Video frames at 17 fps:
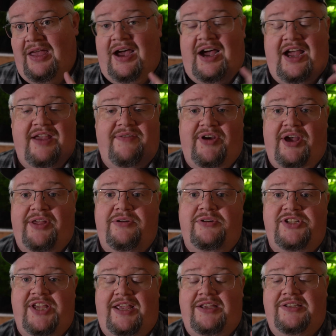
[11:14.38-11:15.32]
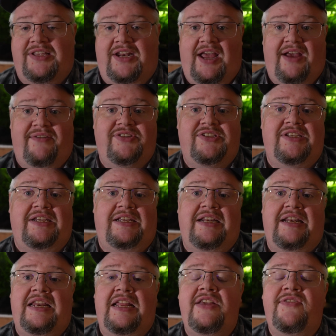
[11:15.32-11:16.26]
I have other tanks that have
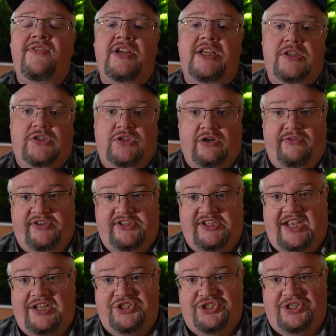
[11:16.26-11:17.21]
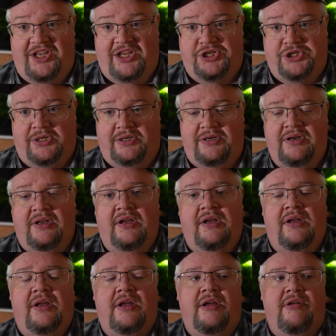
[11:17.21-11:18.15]
significant surface agitation
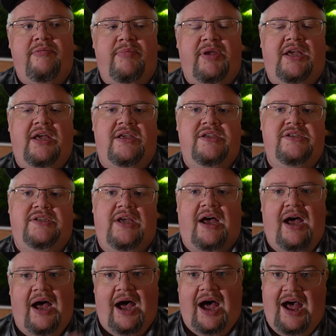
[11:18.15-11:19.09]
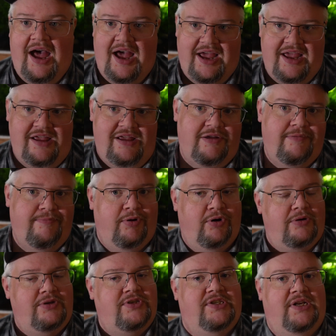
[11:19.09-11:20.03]
because I,
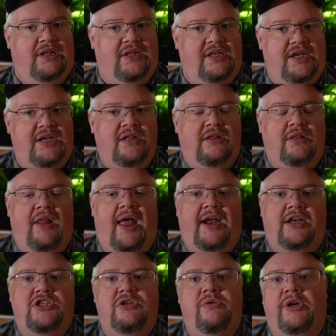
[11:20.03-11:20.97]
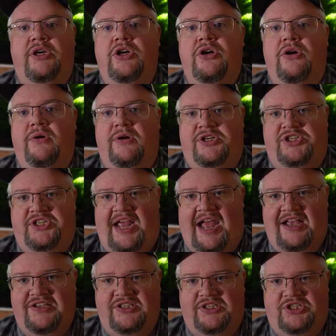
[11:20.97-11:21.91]
personally, like to encourage
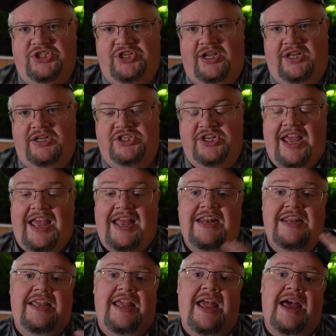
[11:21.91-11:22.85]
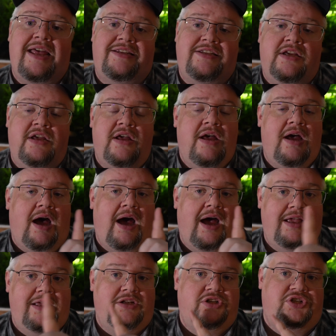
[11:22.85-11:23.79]
gas exchange. And yet,
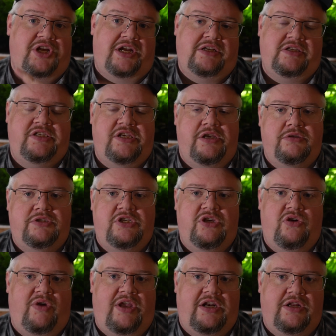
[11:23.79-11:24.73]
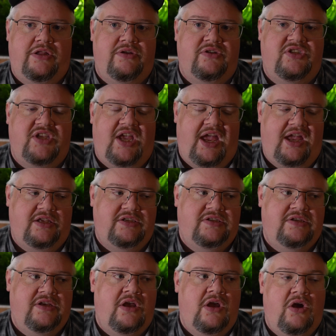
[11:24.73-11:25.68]
I inject CO2 into those
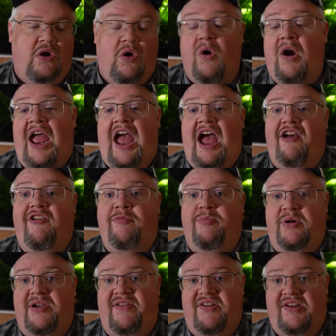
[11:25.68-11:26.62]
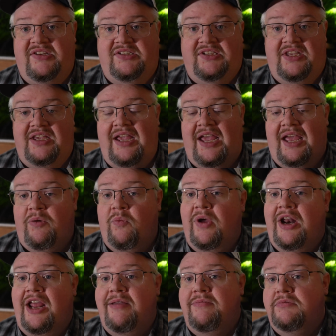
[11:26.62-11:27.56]
tanks, or have previously, and
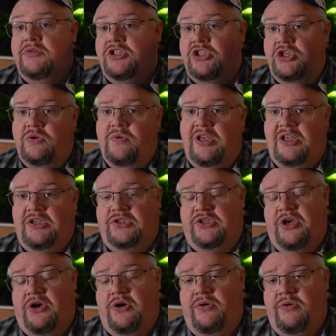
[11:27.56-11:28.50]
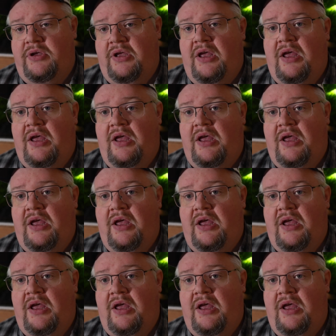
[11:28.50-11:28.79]
when I'm doing so,